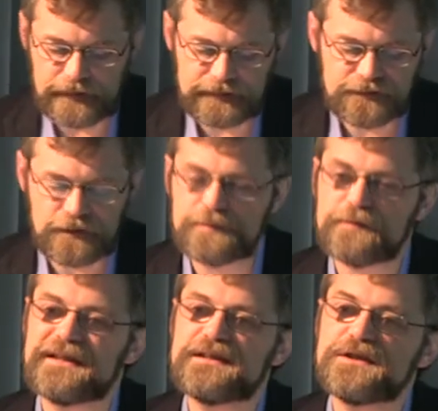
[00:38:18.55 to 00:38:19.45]
In terms
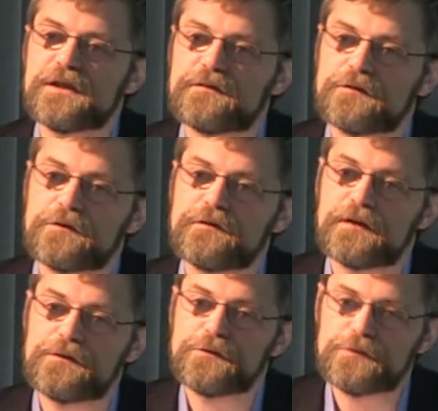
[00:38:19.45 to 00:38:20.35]
of the gestures
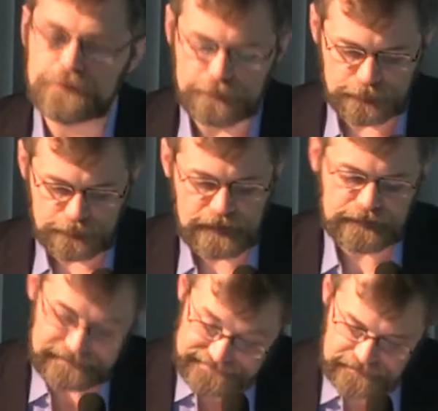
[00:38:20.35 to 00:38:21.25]
that you use,
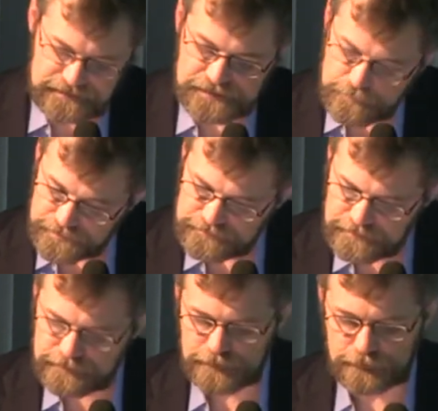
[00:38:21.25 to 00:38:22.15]
that the
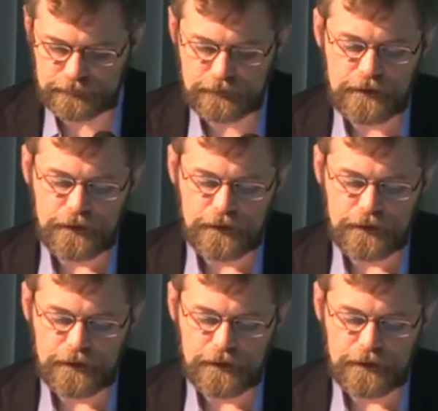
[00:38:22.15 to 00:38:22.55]
chimpanzees use,